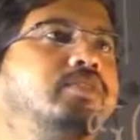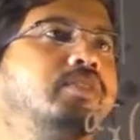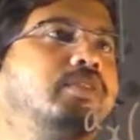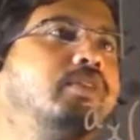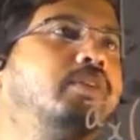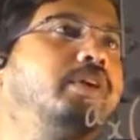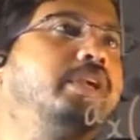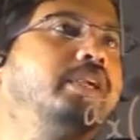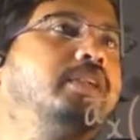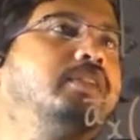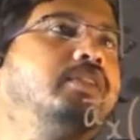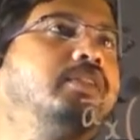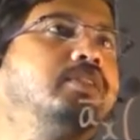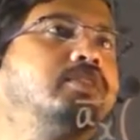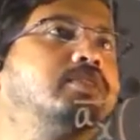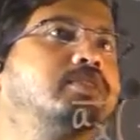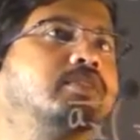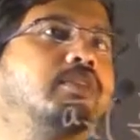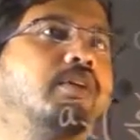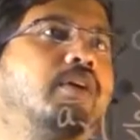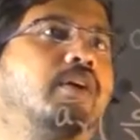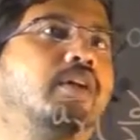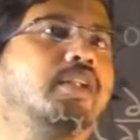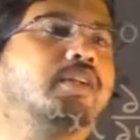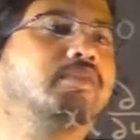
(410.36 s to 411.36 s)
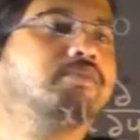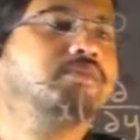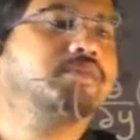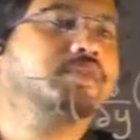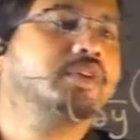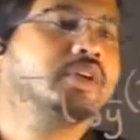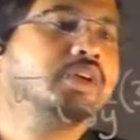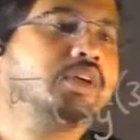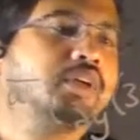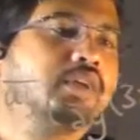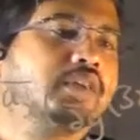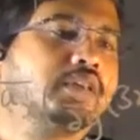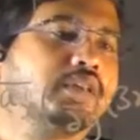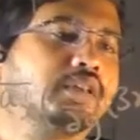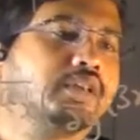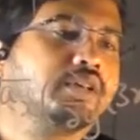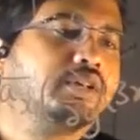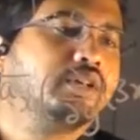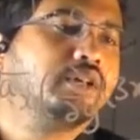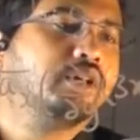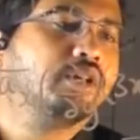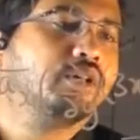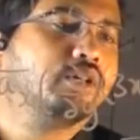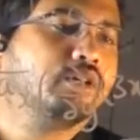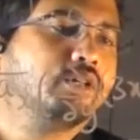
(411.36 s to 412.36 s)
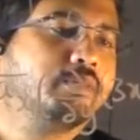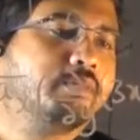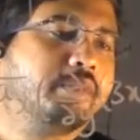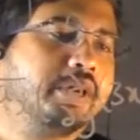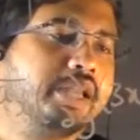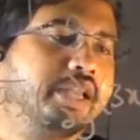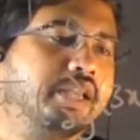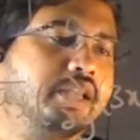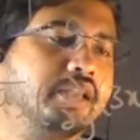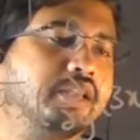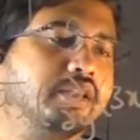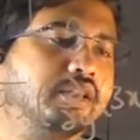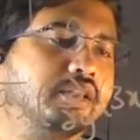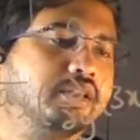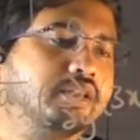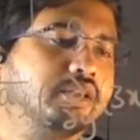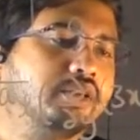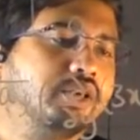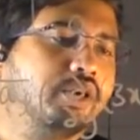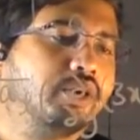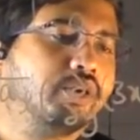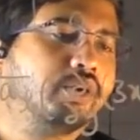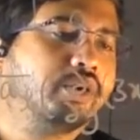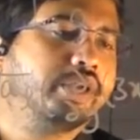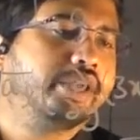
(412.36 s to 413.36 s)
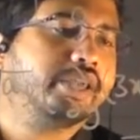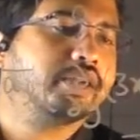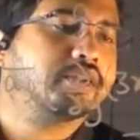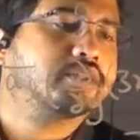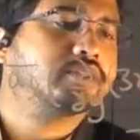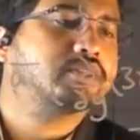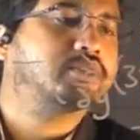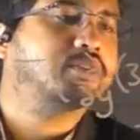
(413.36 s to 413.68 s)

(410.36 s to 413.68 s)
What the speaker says: row and this column, dou by dou x